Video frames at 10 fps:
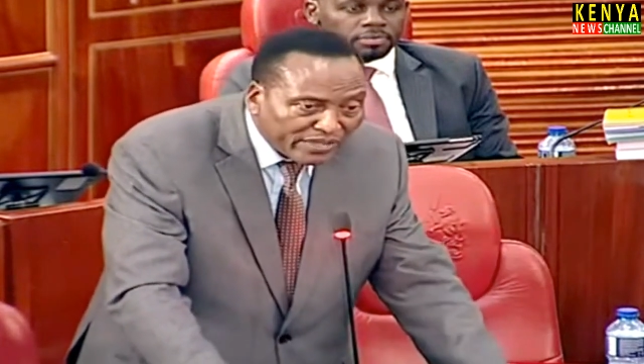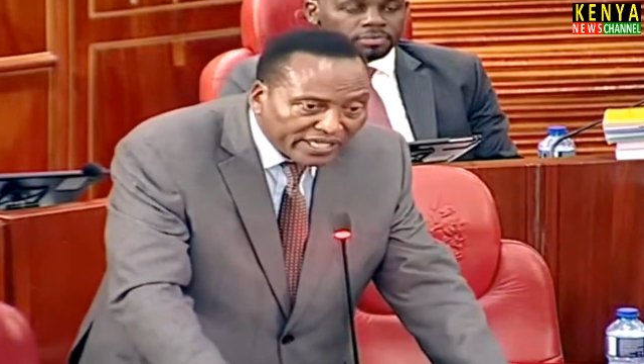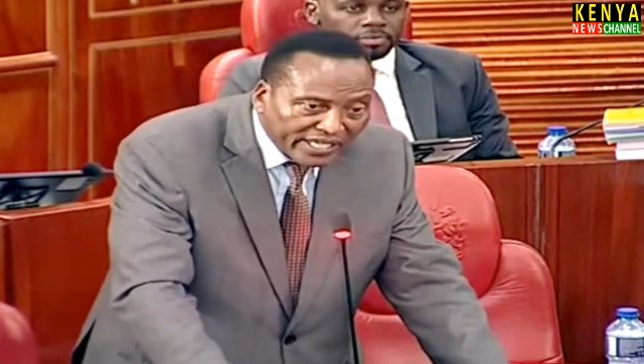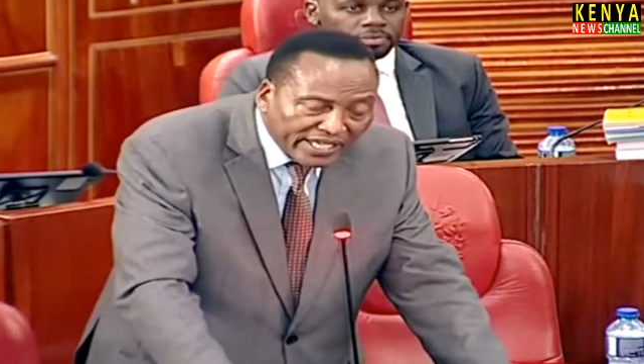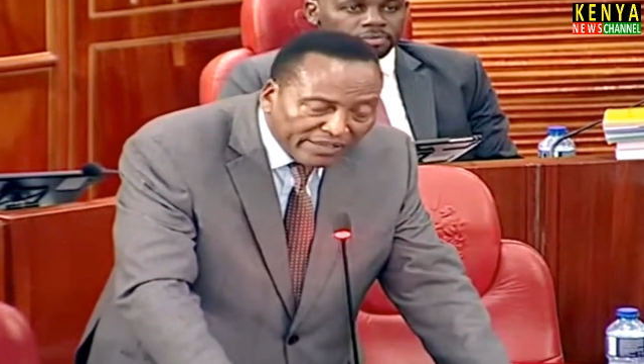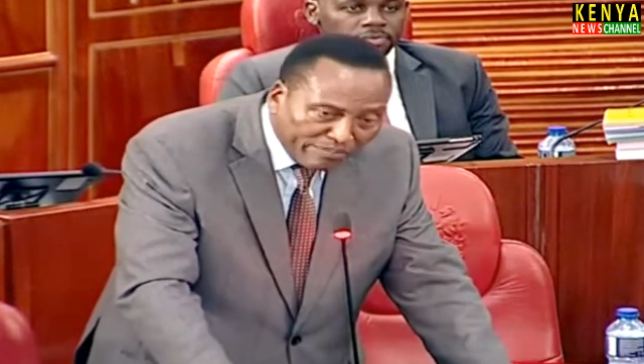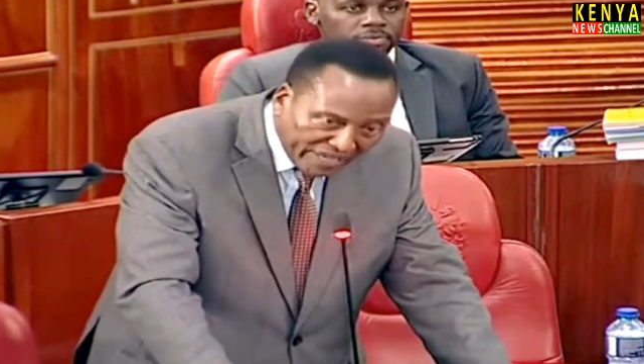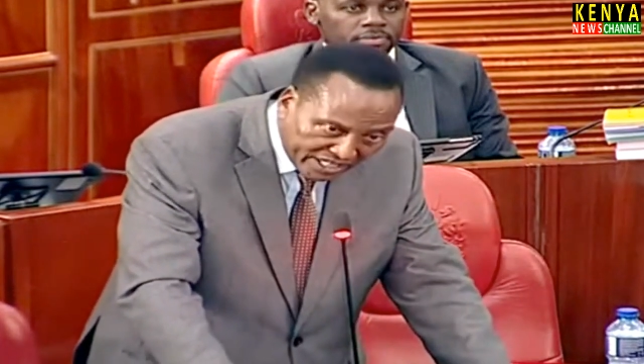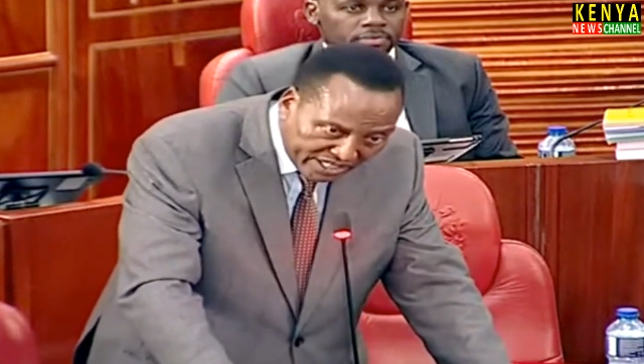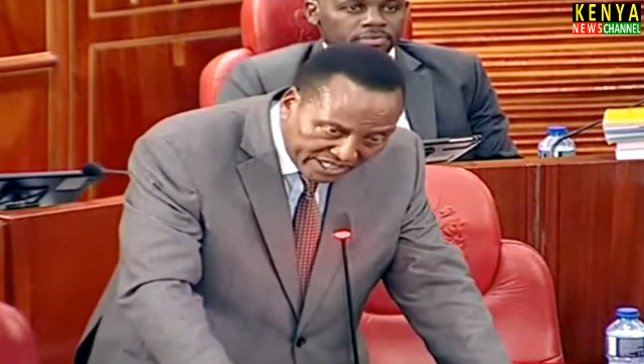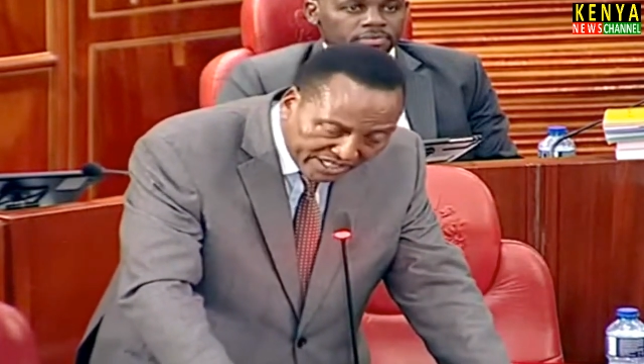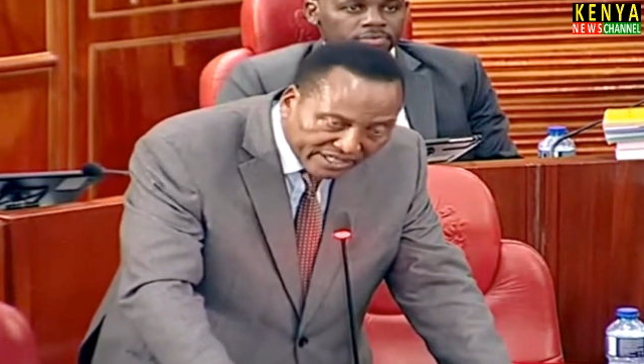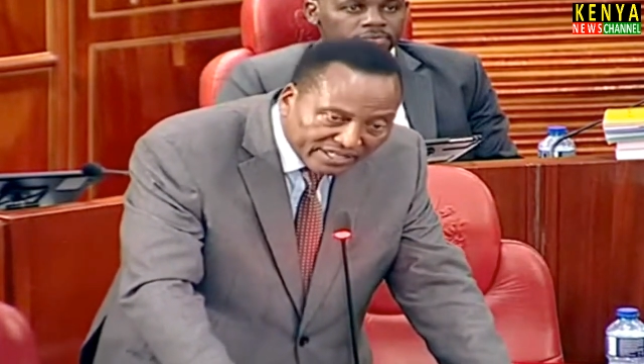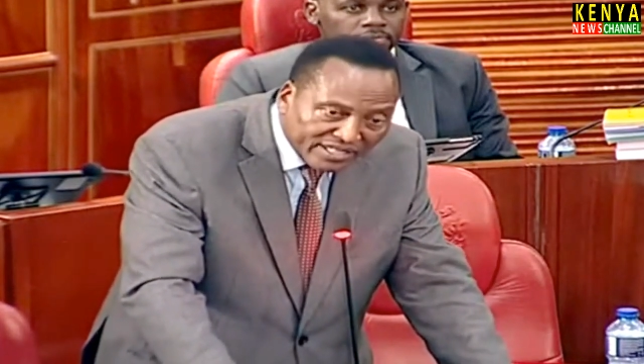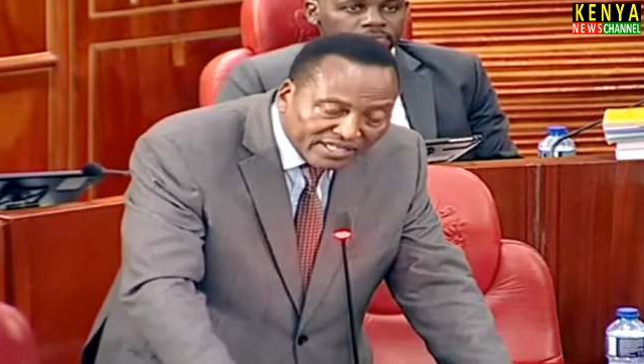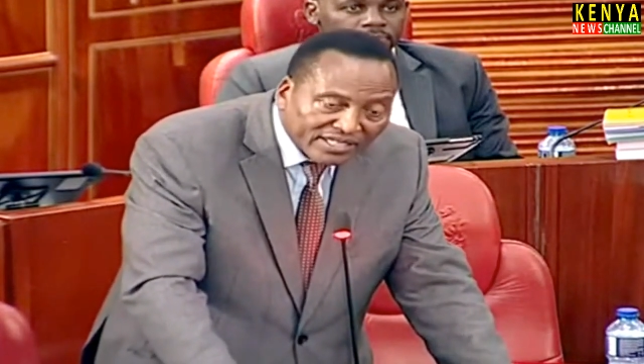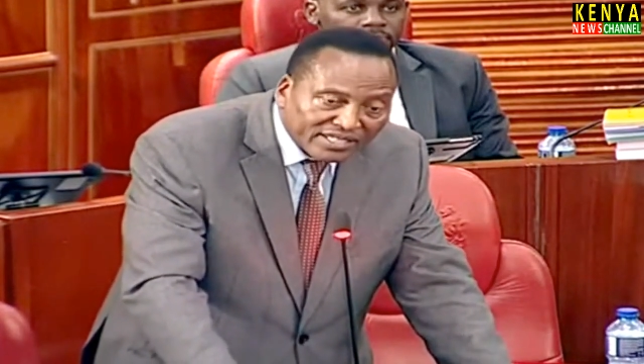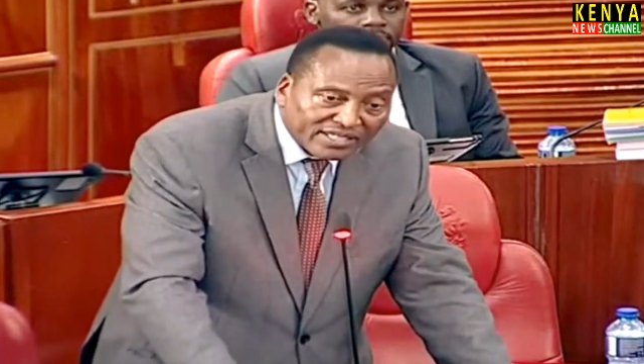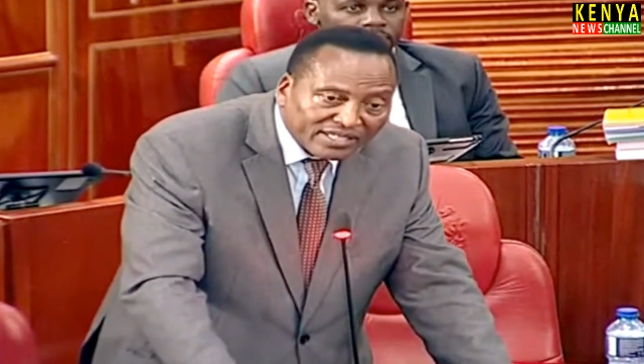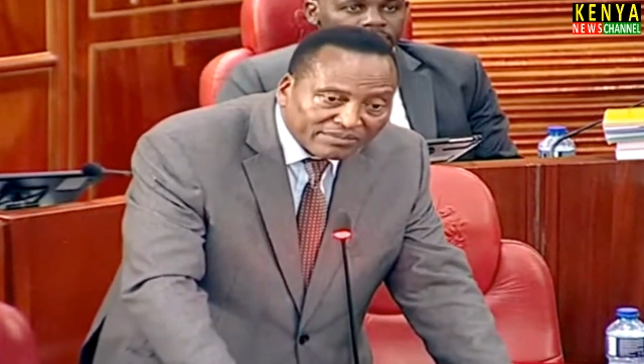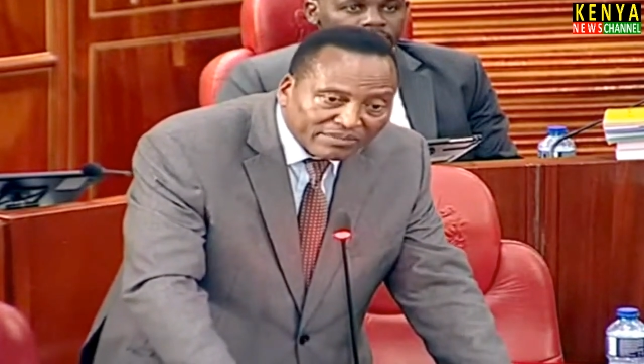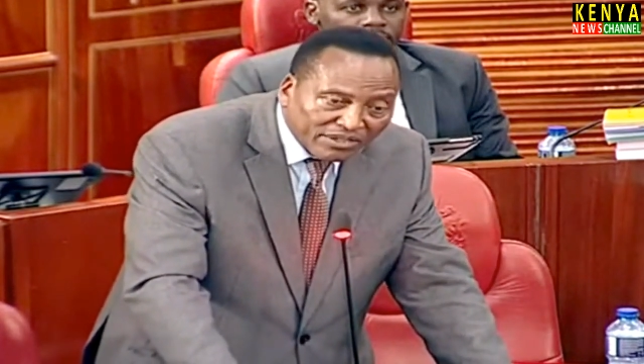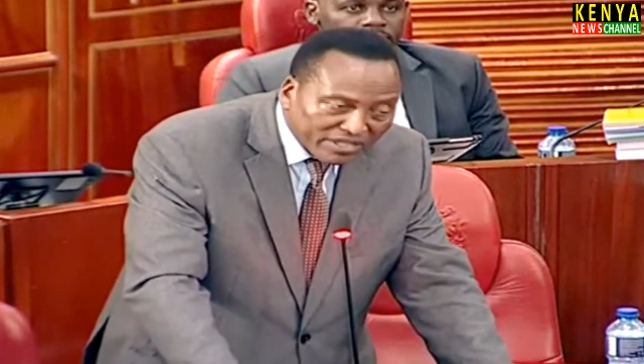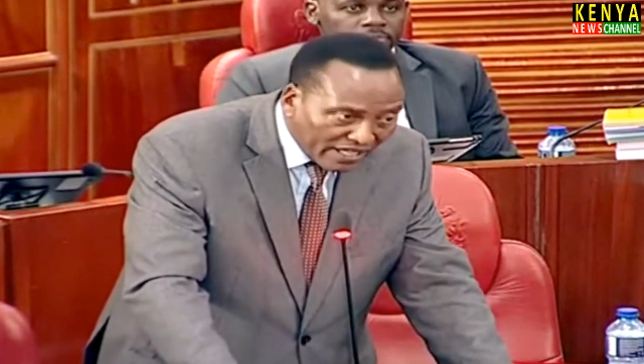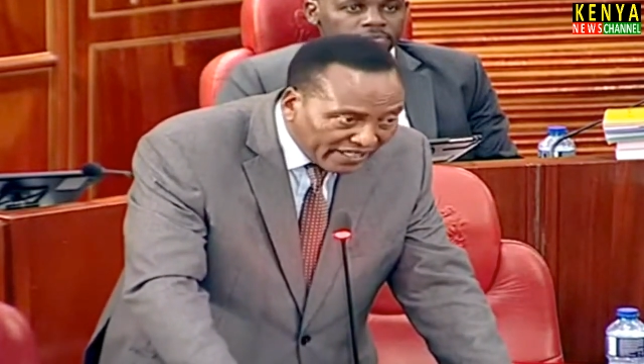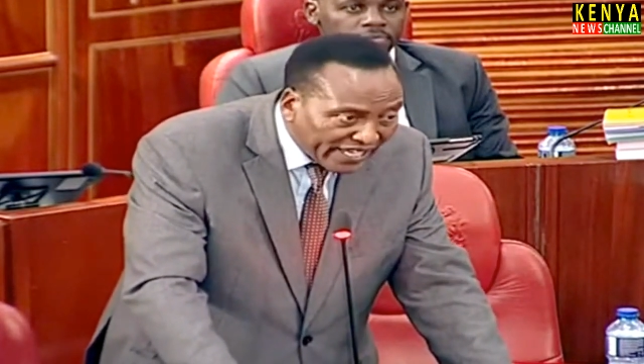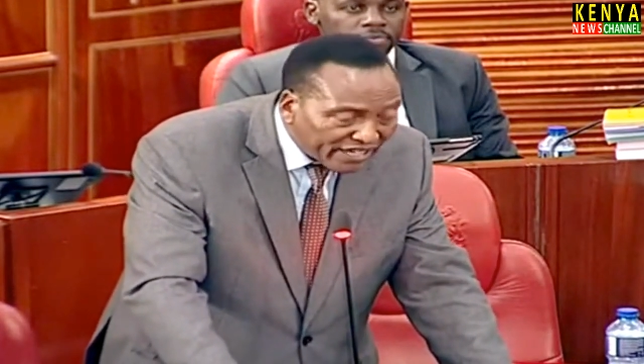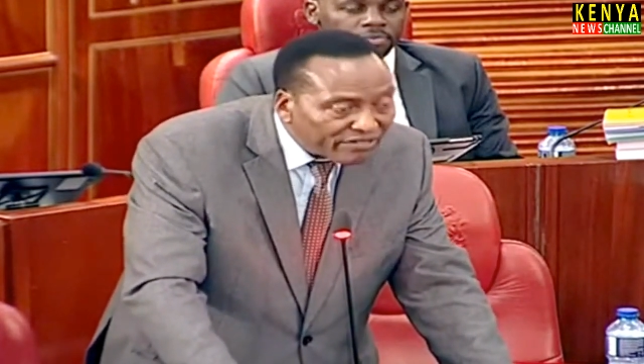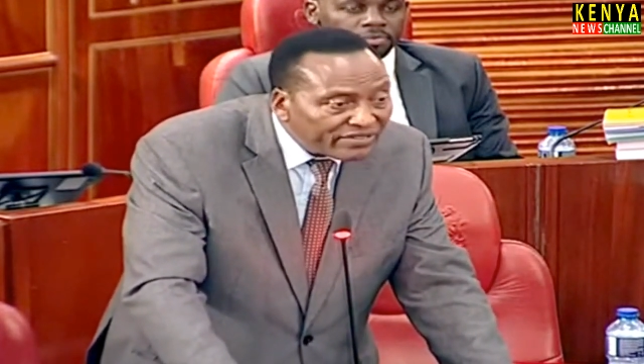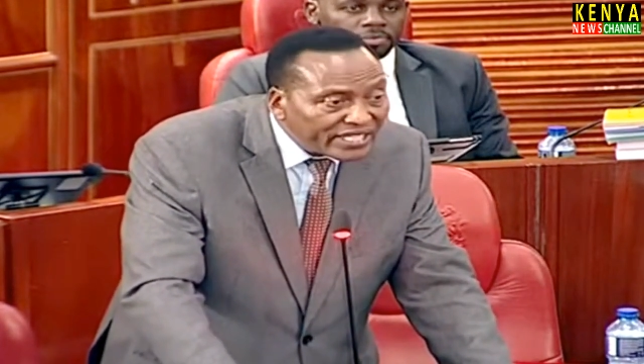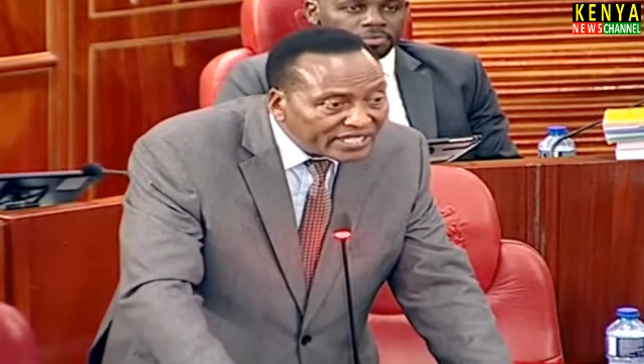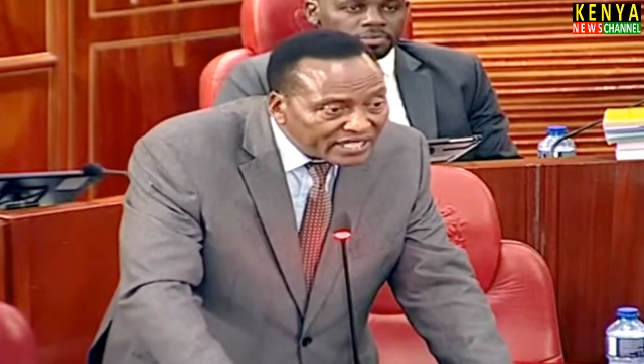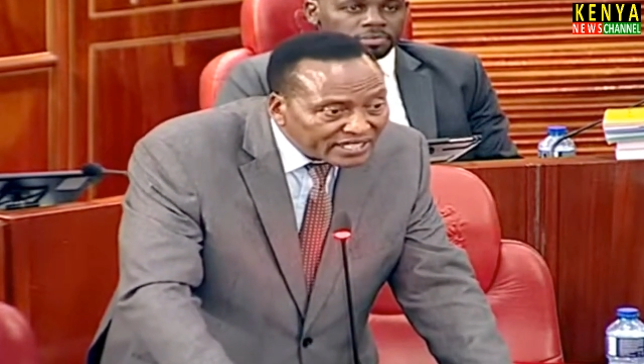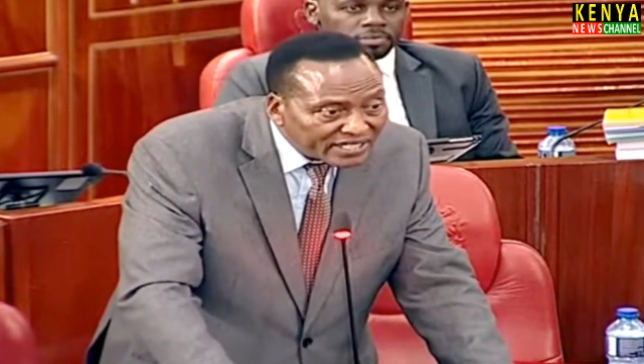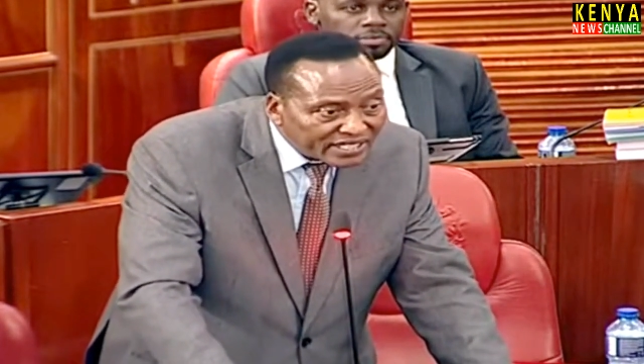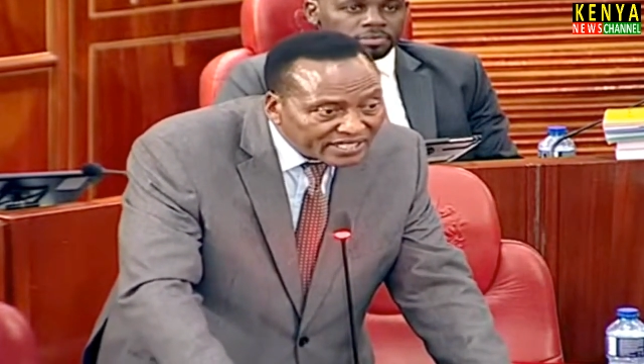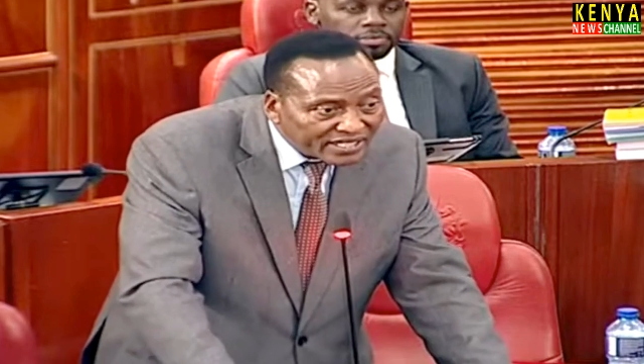be impeached. Because at the end of this,